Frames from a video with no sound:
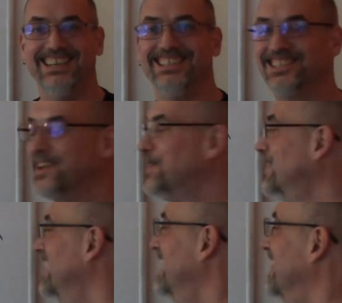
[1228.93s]

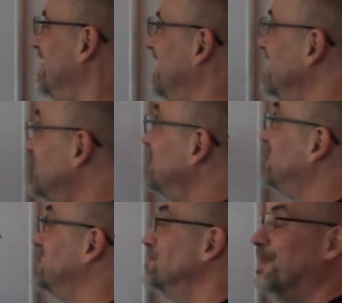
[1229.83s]
So this is
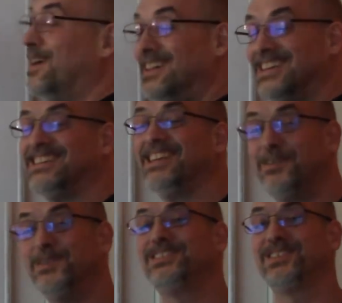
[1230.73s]
symbolically
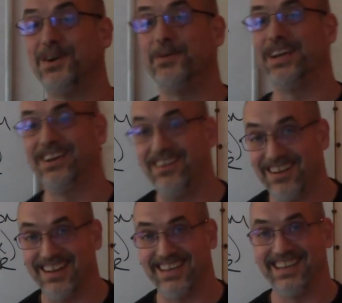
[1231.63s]
what's going
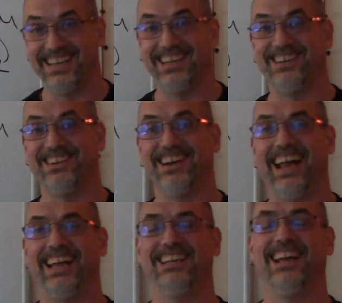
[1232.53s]
on here.
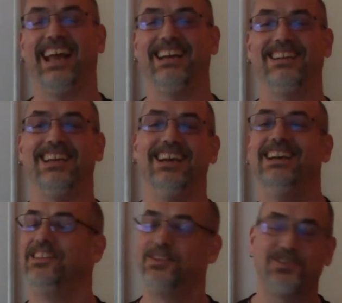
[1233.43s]
And
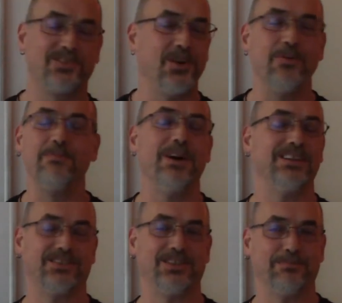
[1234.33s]
there's so
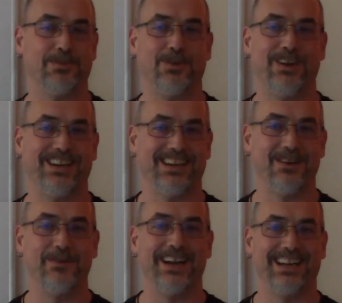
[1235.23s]
much employed in a
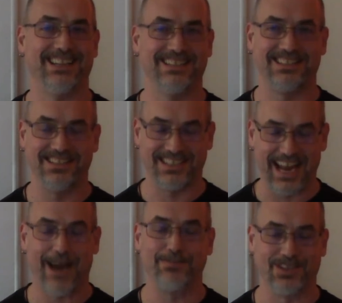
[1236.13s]
wedding that's just
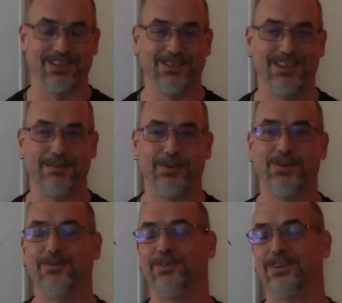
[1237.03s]
absolutely
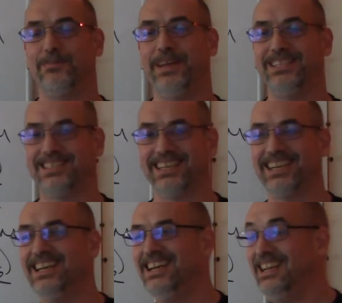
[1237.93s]
beautiful and amazing.
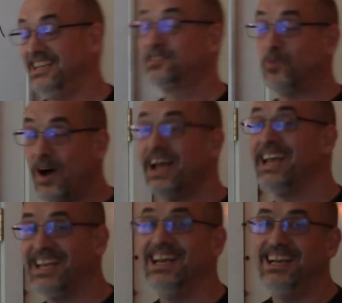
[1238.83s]
It's
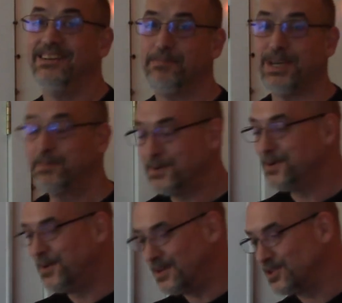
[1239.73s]
why people
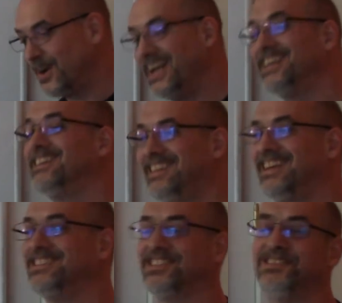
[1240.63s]
who are trained in the
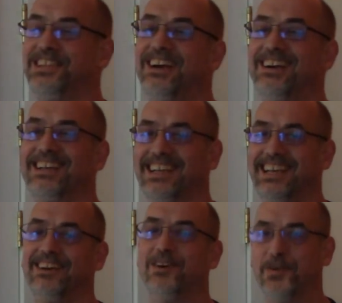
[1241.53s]
esoteric can
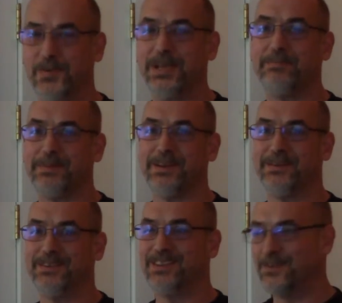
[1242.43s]
get all weepy
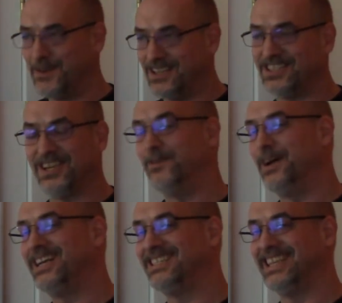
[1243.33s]
when they're watching a
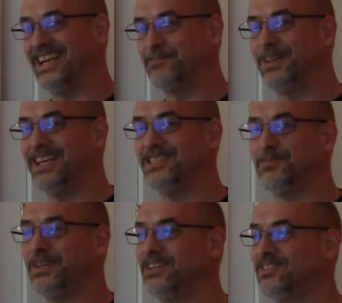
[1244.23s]
wedding take place,
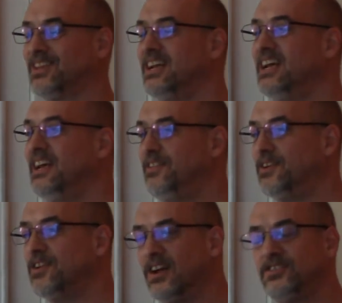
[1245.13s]
because
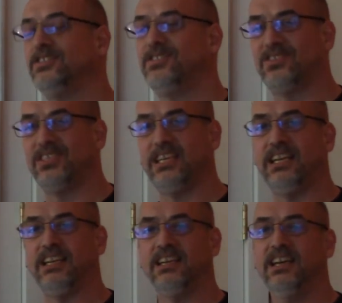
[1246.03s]
they're not just
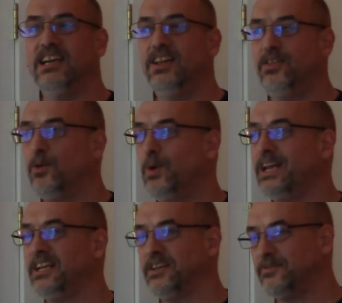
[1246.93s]
seeing the
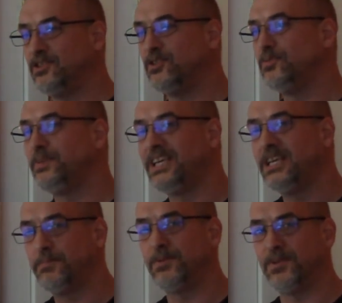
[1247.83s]
wedding of two
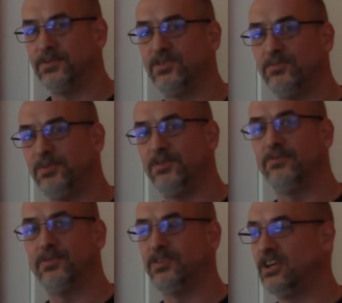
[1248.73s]
people, two
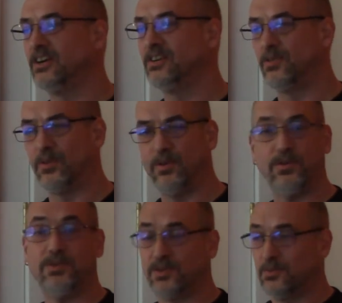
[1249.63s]
beautiful young or
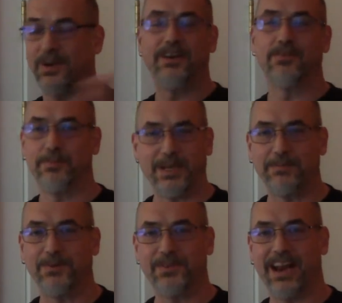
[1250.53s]
old or whatever
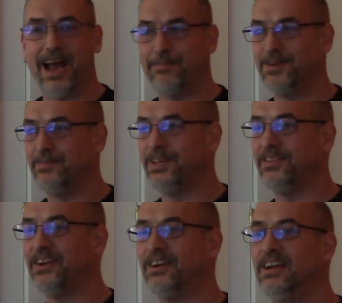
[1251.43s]
people that happen to be
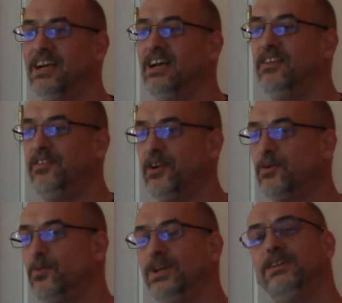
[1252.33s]
there. They're
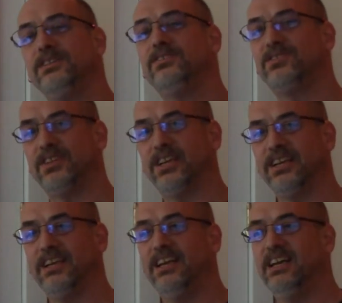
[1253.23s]

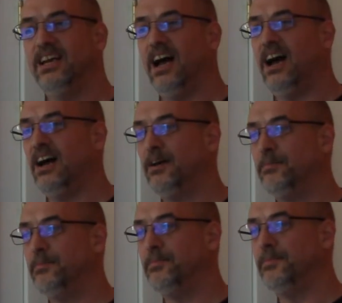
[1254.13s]
witnessing
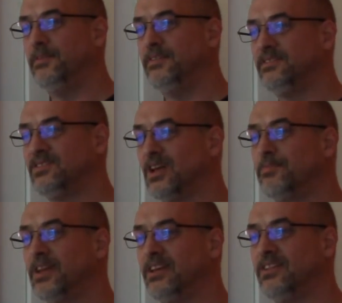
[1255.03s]

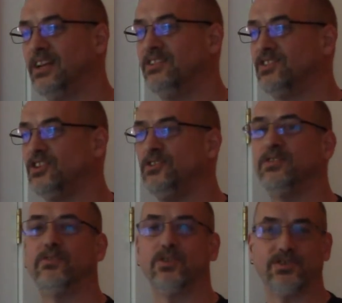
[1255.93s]
something that is a
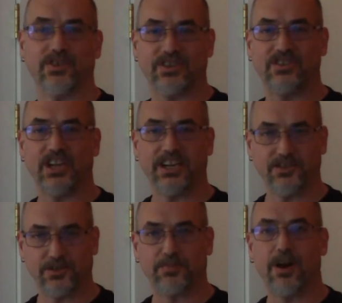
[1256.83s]
universal exchange
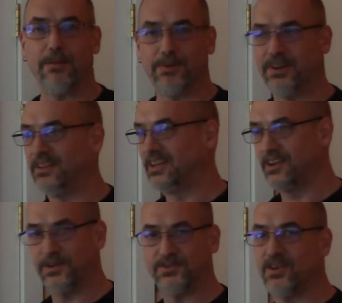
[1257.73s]
or property that
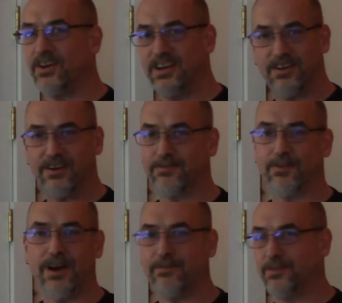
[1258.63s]
goes on and on
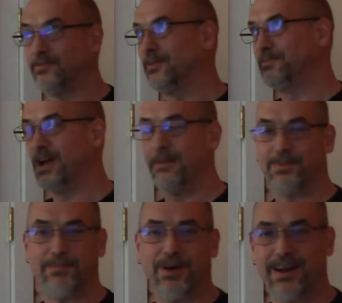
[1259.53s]
forever from top
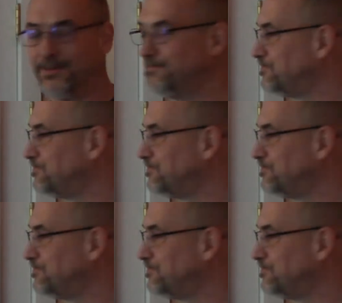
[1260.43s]
to bottom.